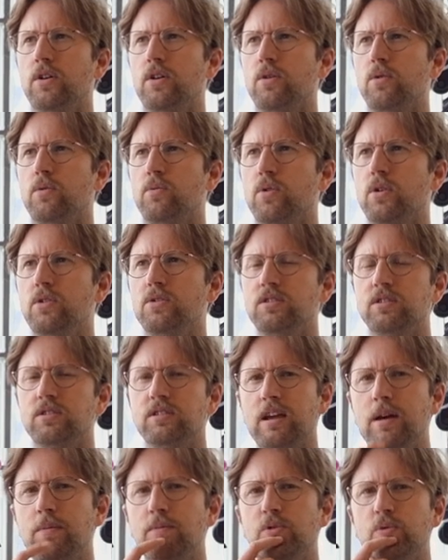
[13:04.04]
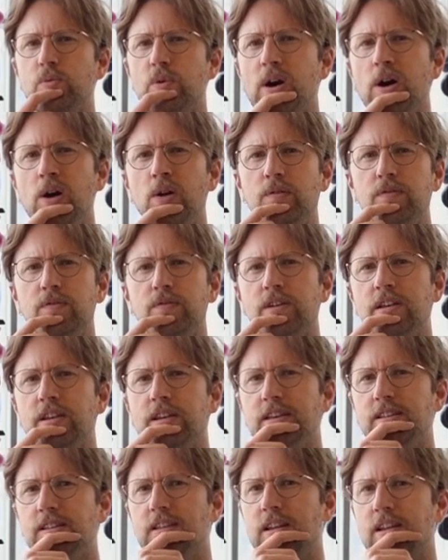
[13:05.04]
Roaches M12 in
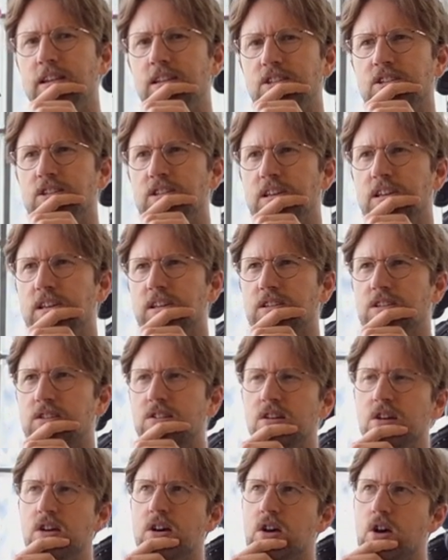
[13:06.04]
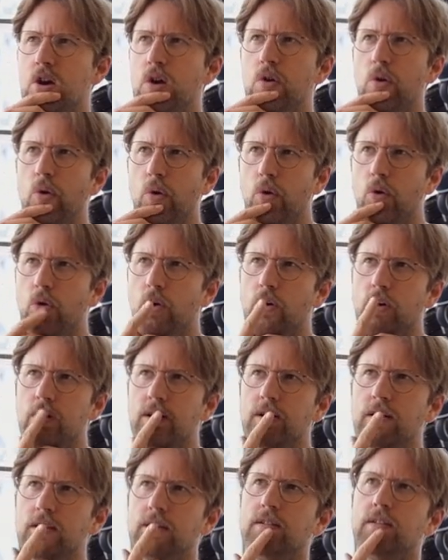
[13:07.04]
1996,
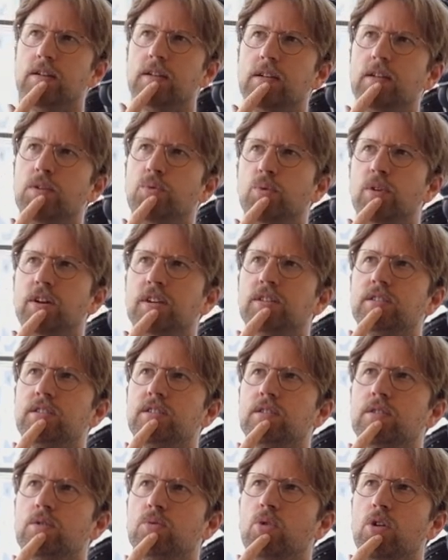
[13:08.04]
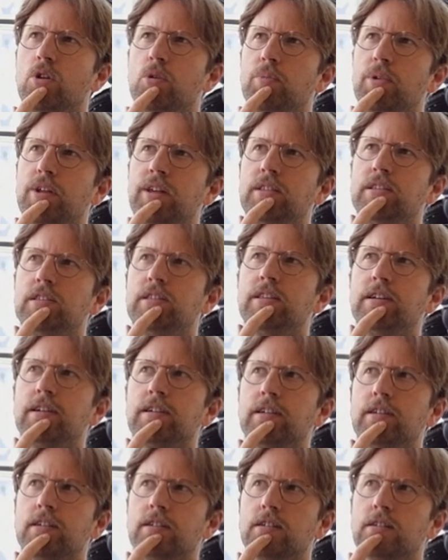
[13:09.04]
or it was the Rollerblade
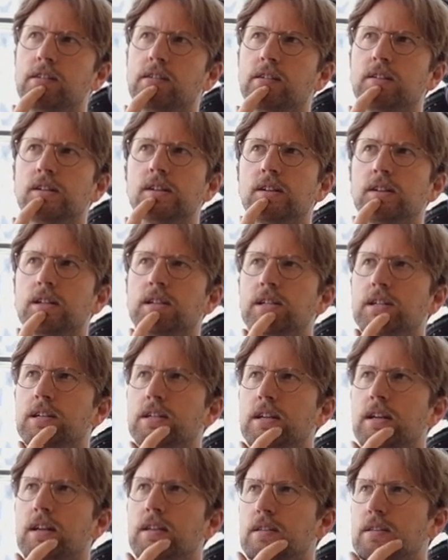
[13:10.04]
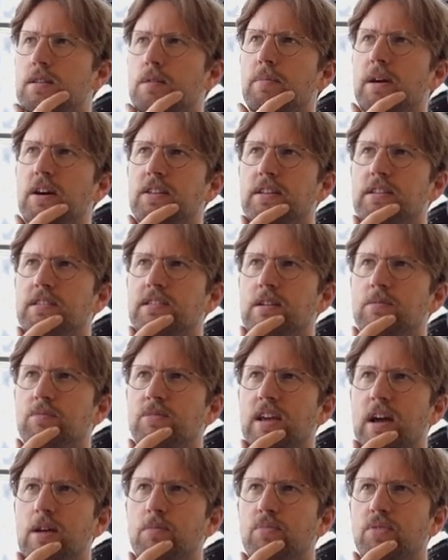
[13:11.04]
Dirk in about the same
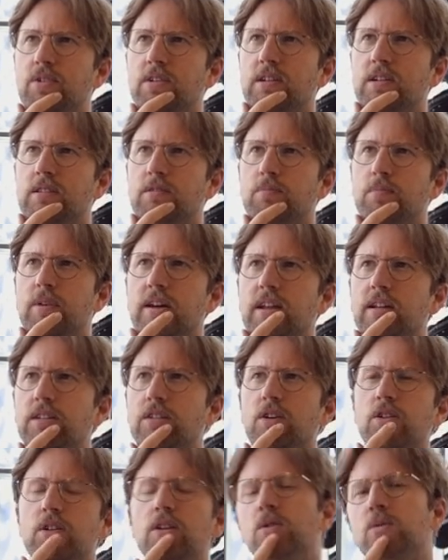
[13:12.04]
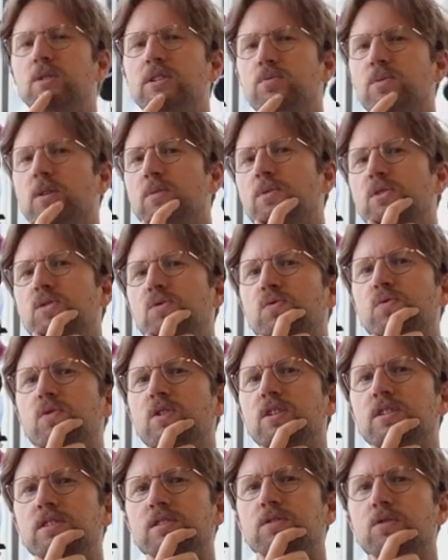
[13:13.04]
time period, but I don't know which one was
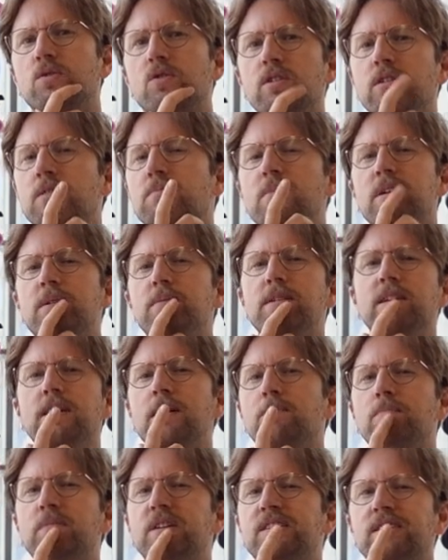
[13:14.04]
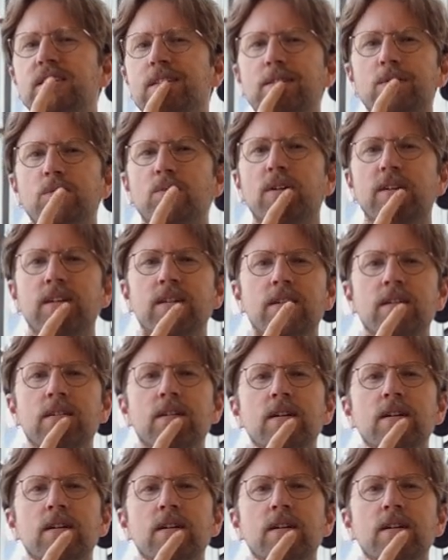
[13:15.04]
first, or maybe I'm missing one.